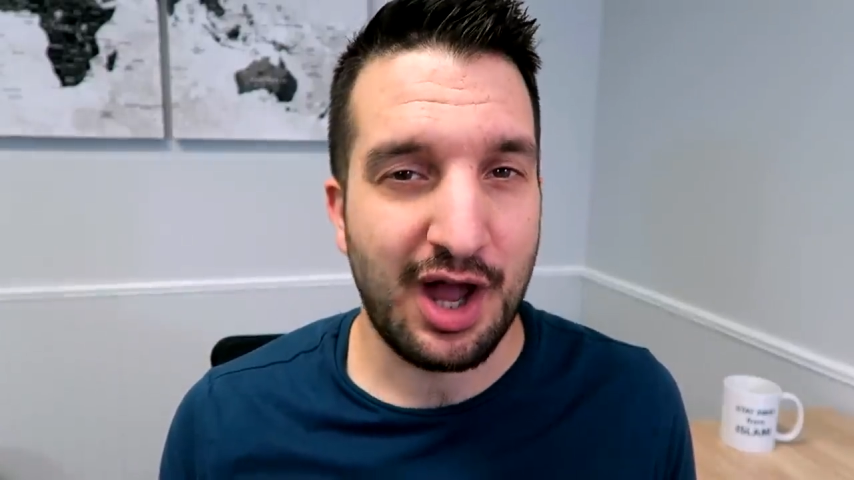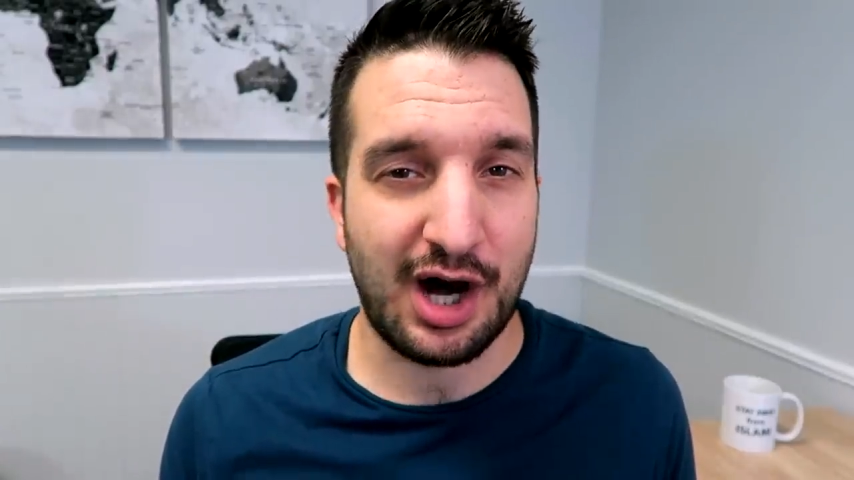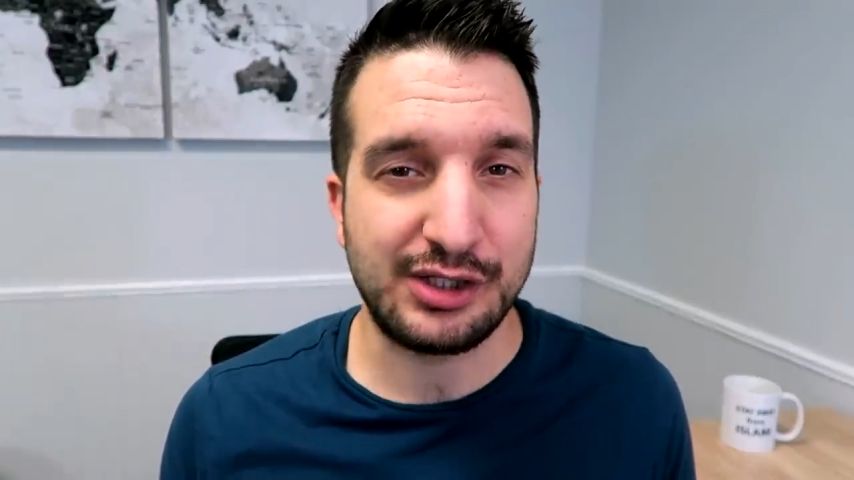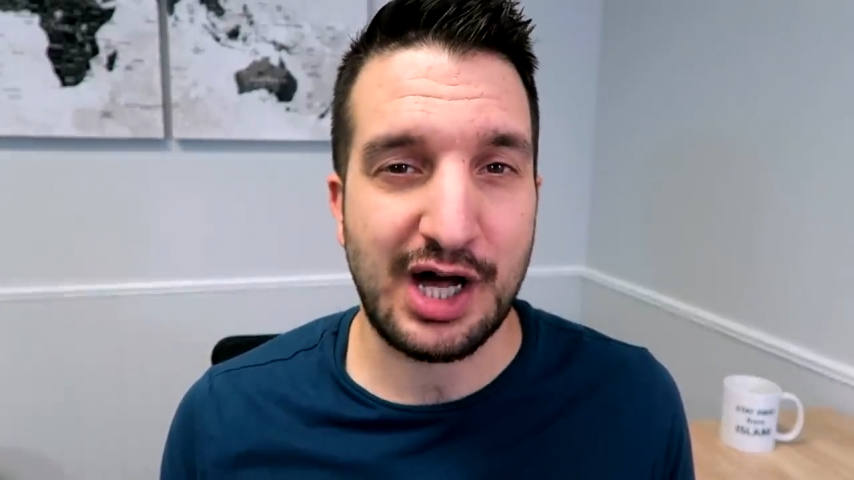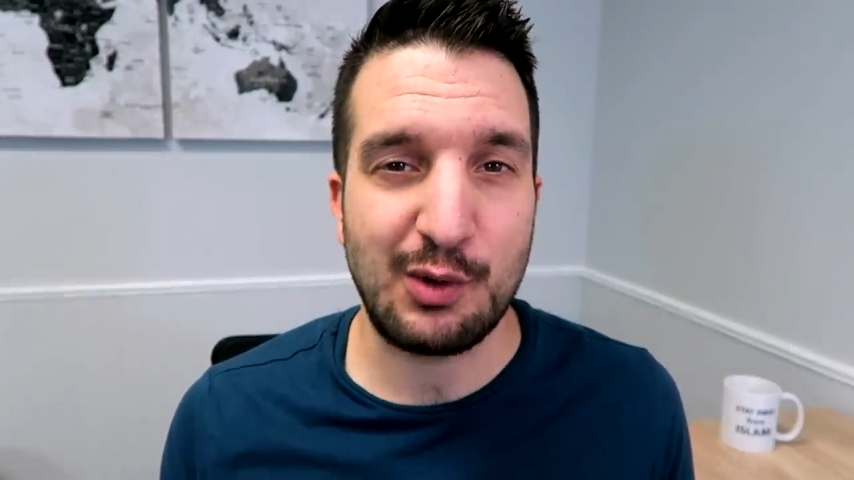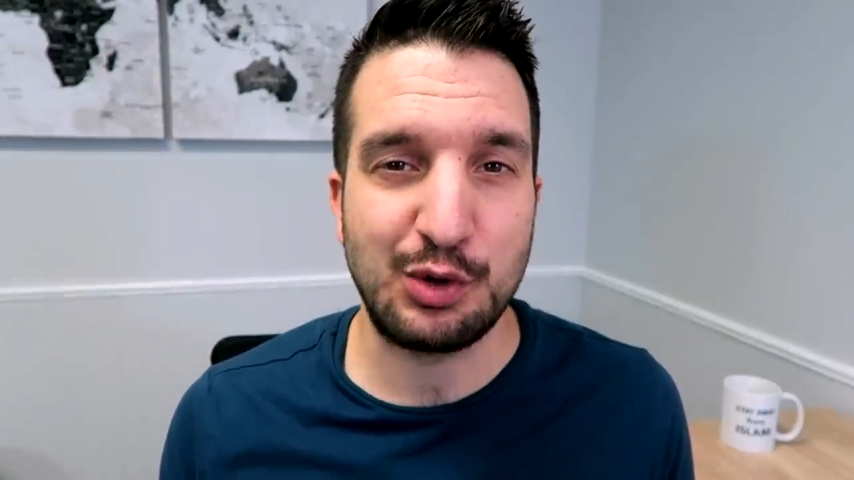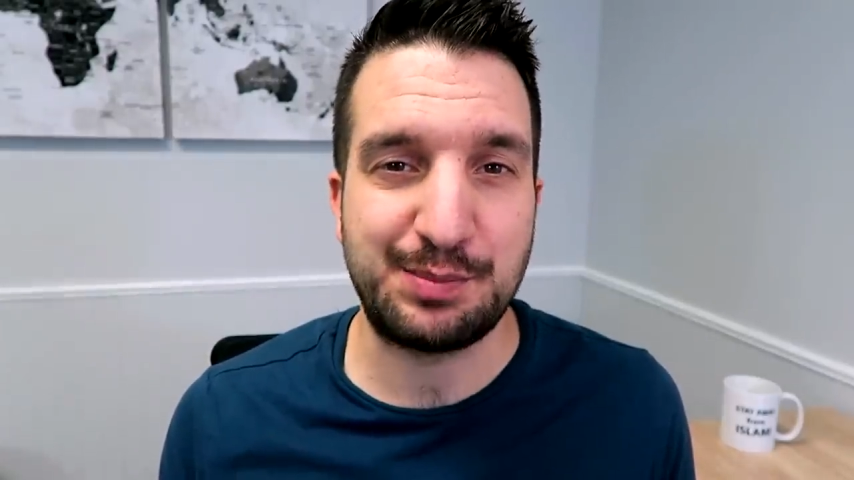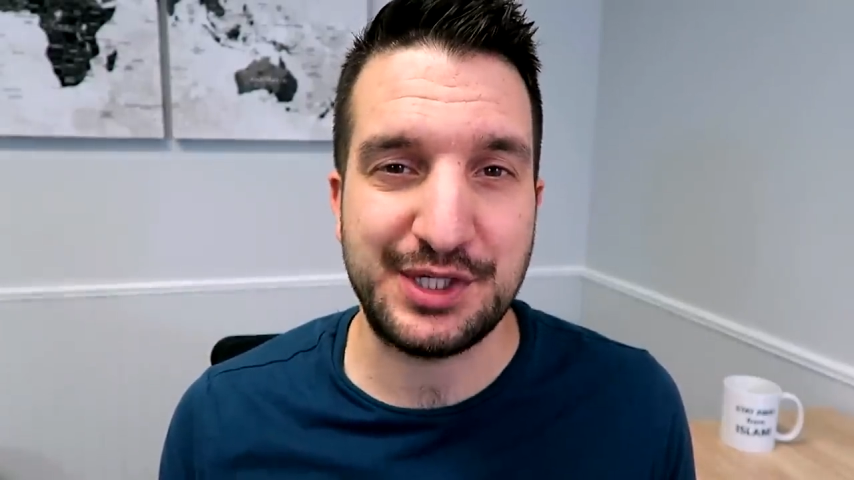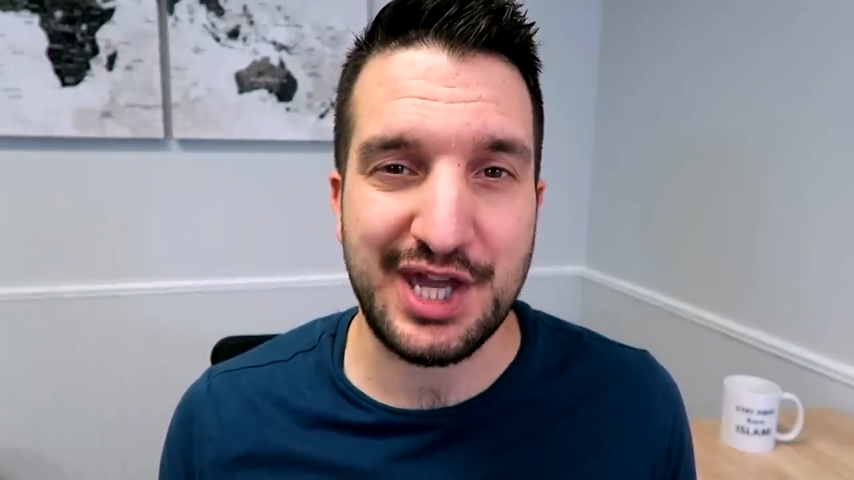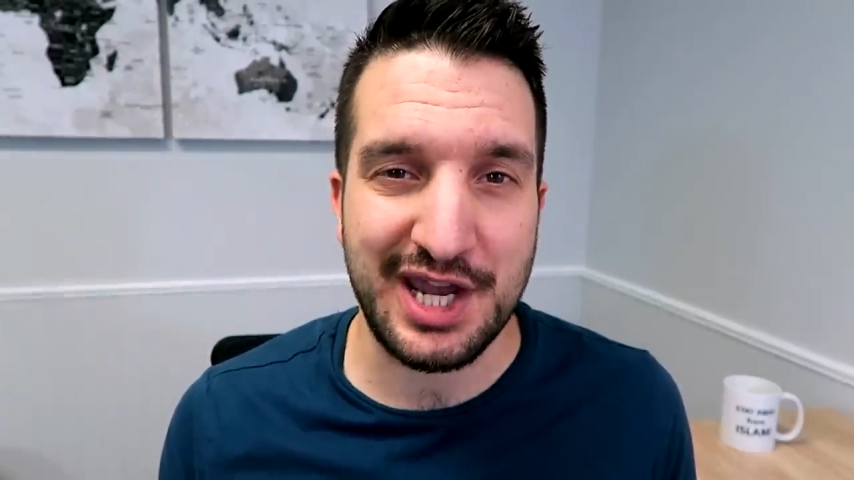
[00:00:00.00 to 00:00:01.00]
Allah
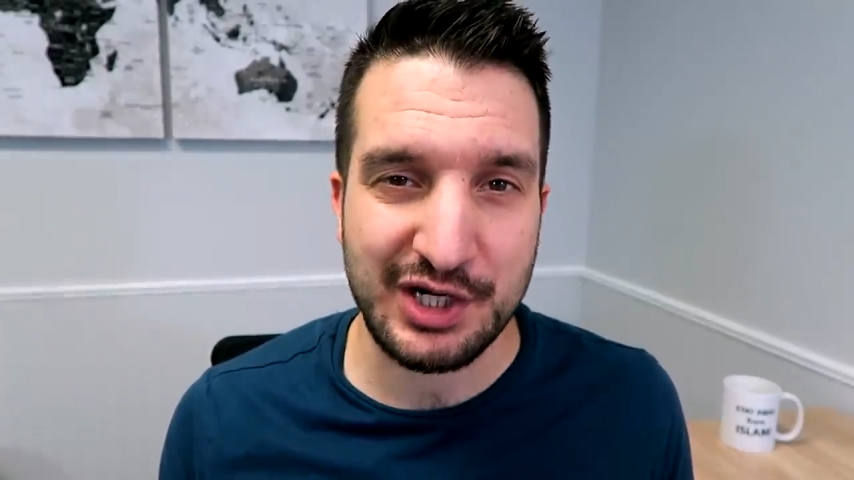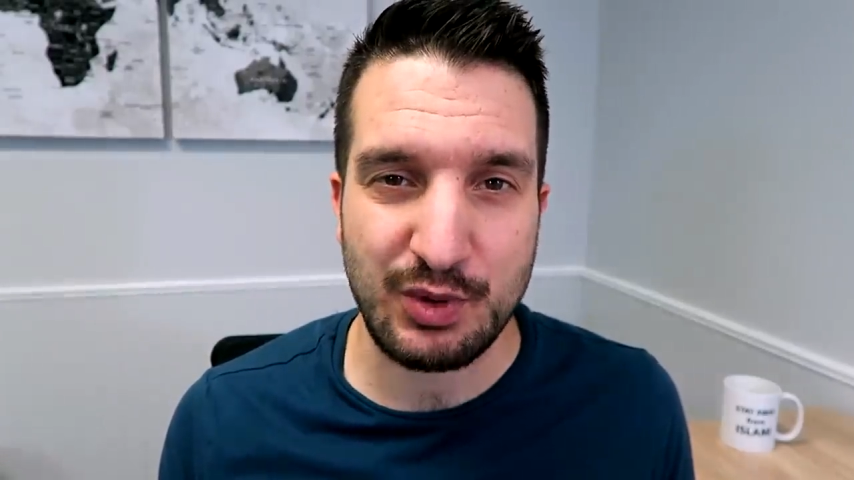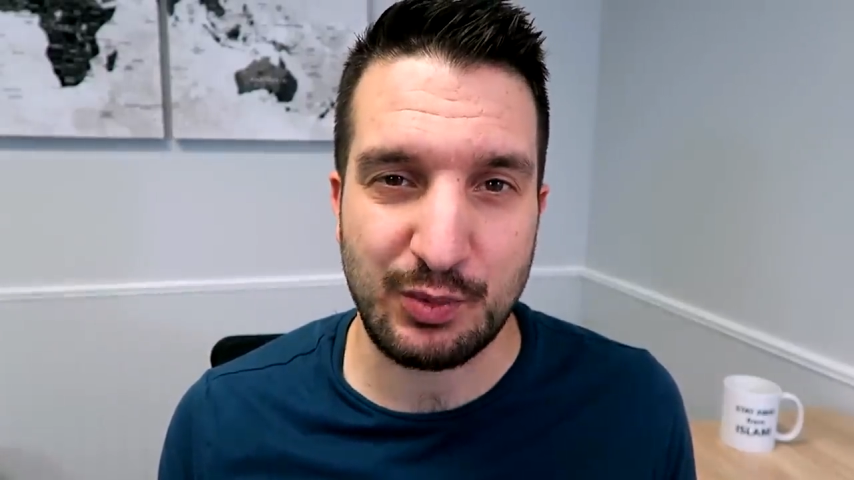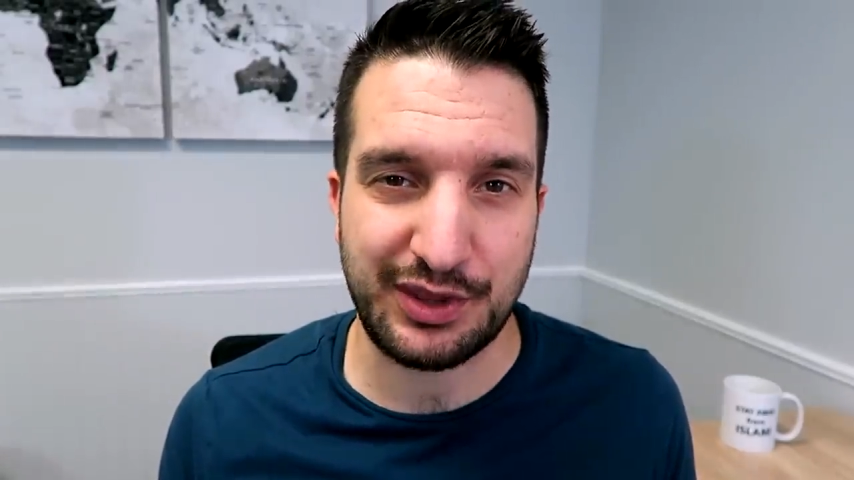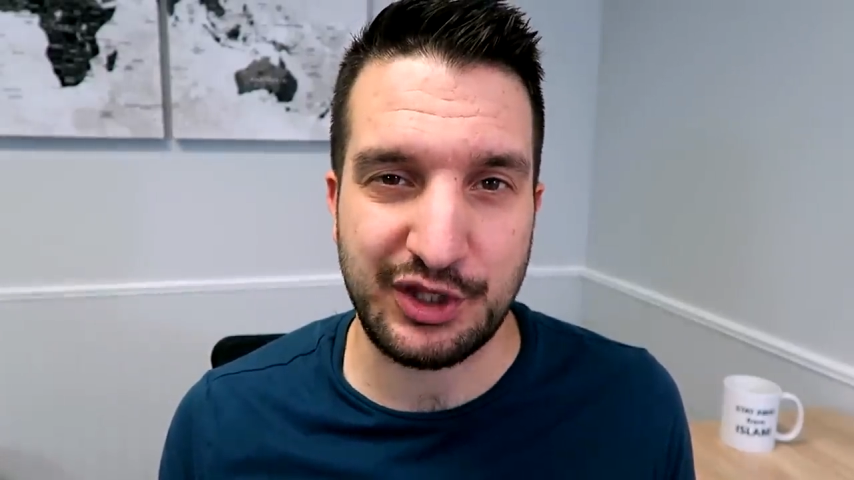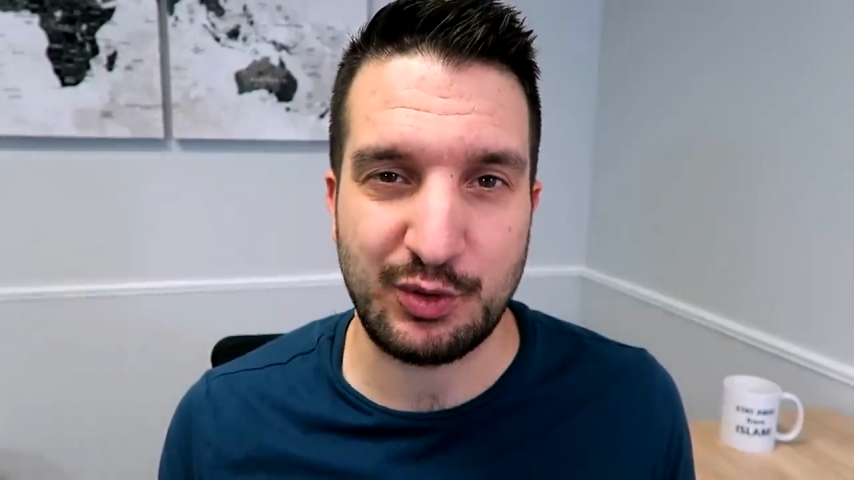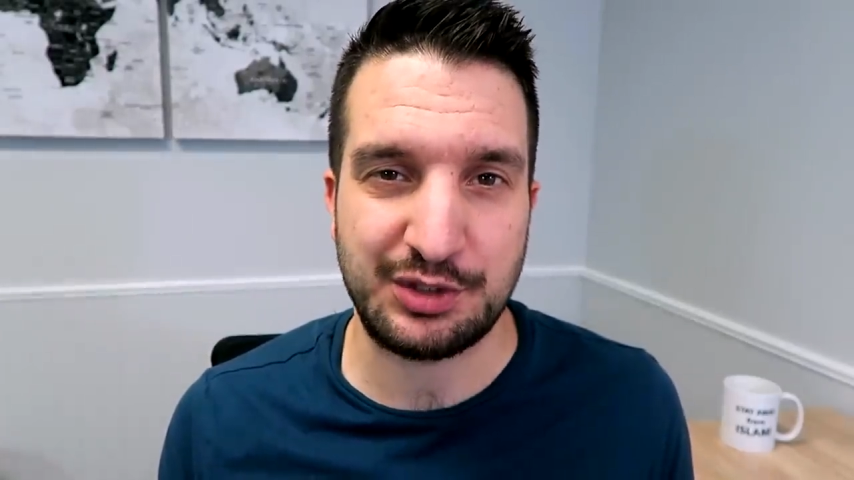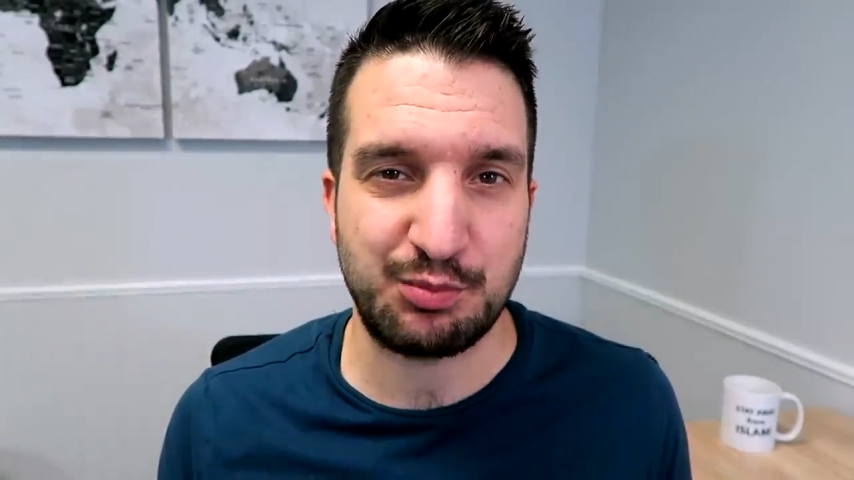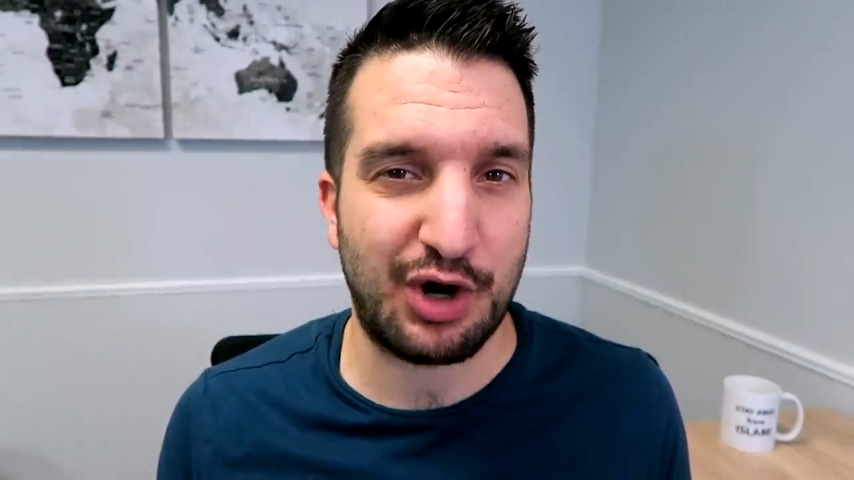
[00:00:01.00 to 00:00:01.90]
would be angry with you and